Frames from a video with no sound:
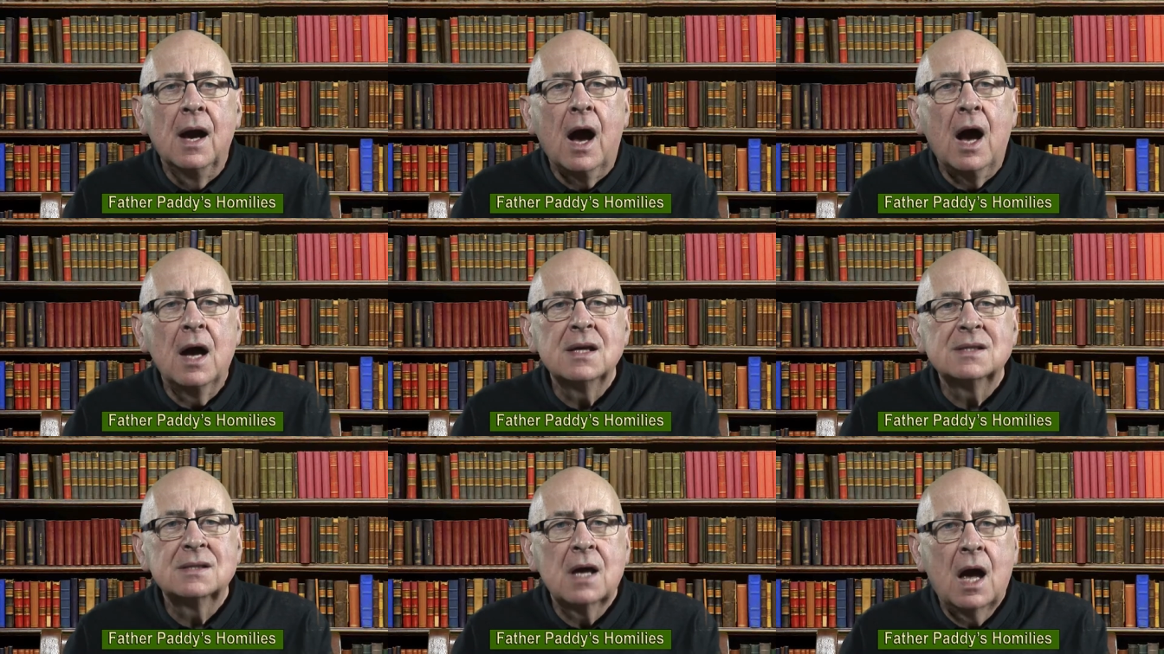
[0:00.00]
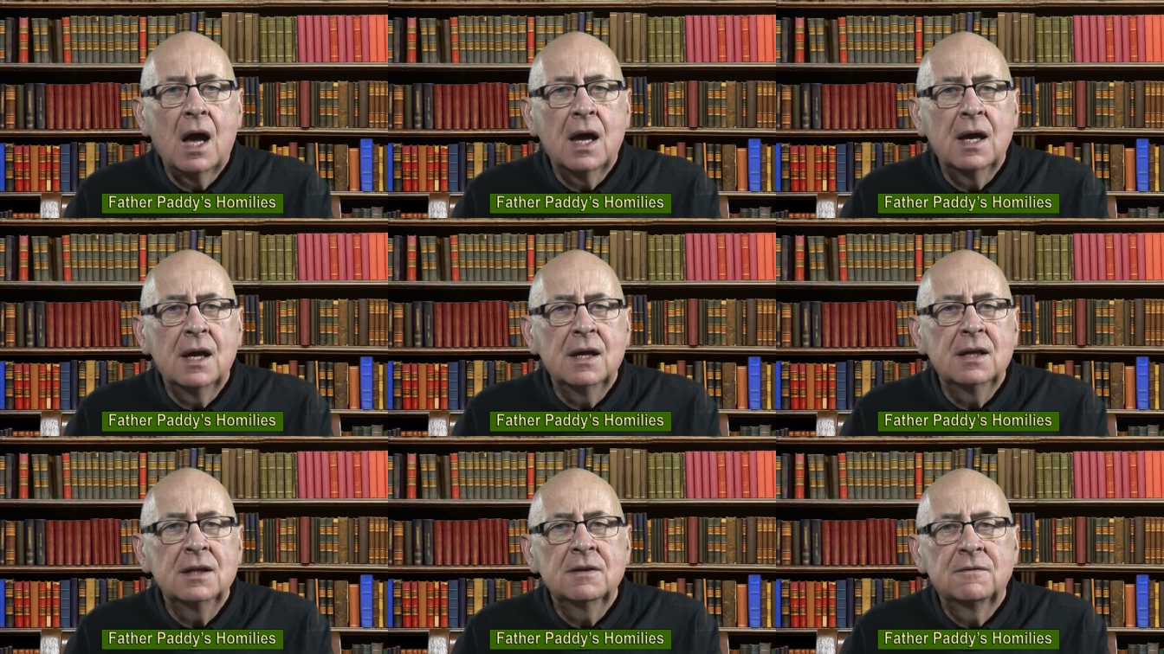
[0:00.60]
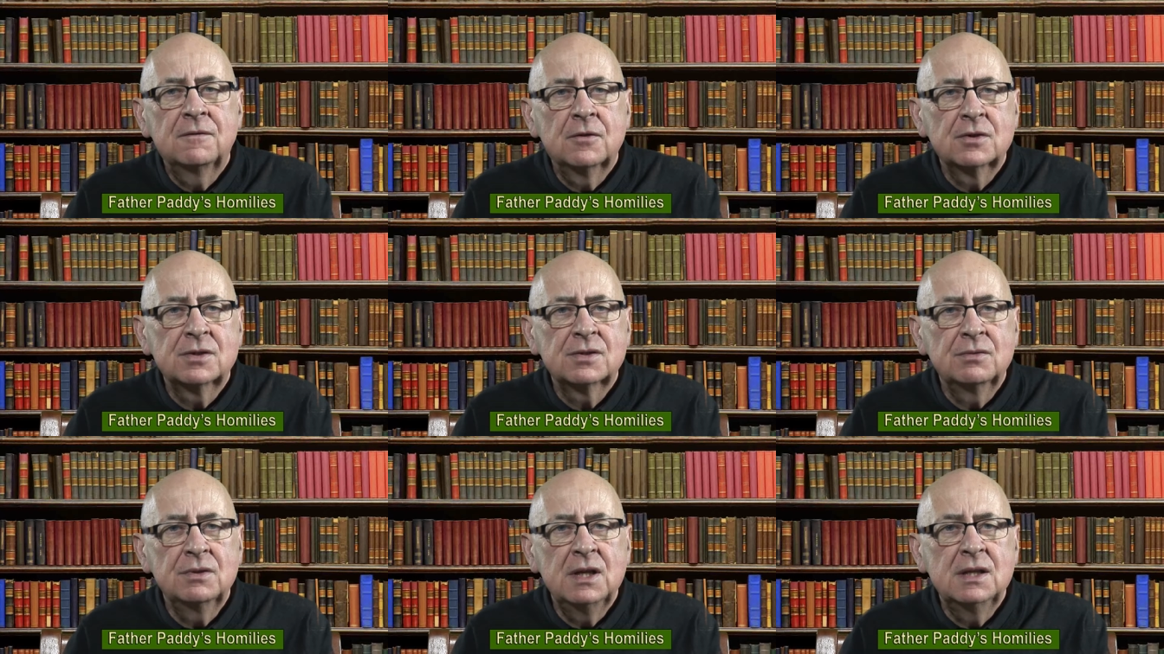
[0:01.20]
Isaiah, in the
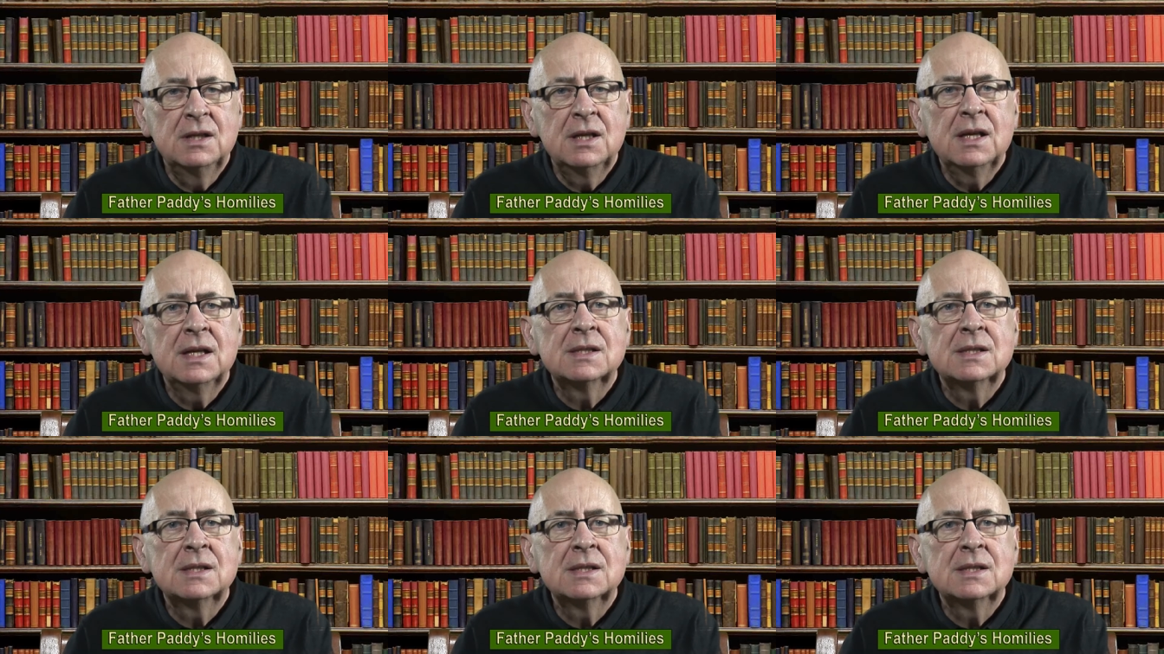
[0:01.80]
first reading,